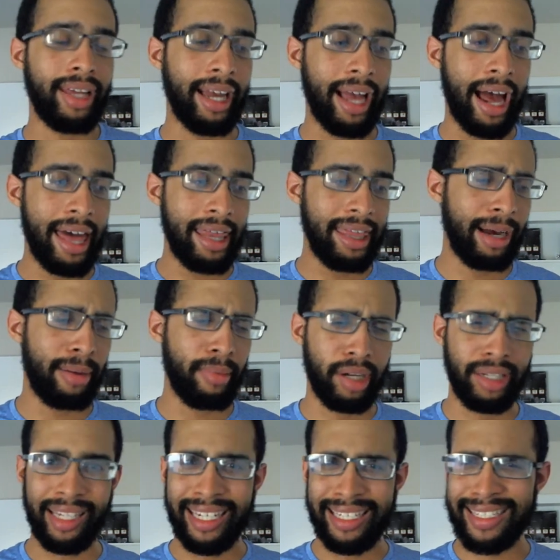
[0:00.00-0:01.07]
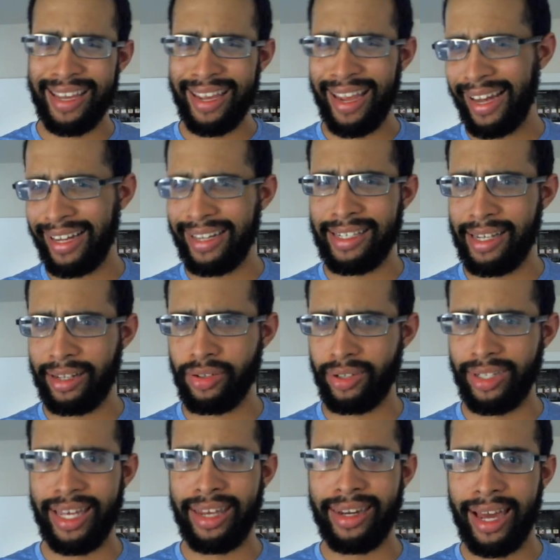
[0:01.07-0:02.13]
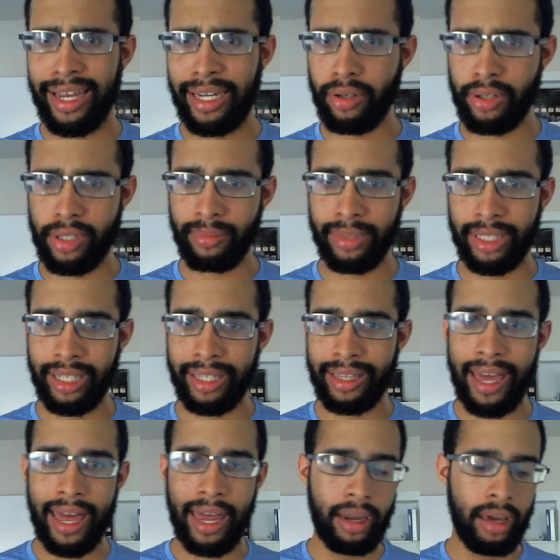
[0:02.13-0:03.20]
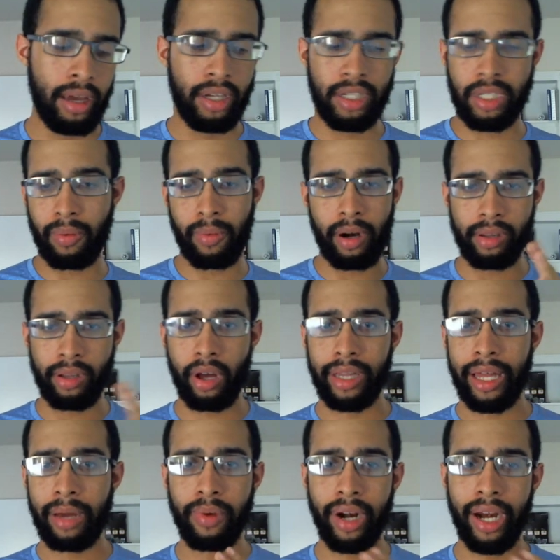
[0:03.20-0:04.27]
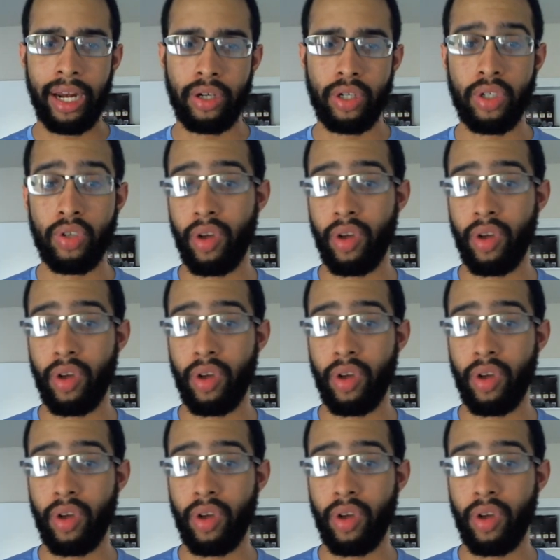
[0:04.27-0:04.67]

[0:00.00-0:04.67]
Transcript: Like I think I'm on like day 86 or day 90 or something like that, somewhere along that range.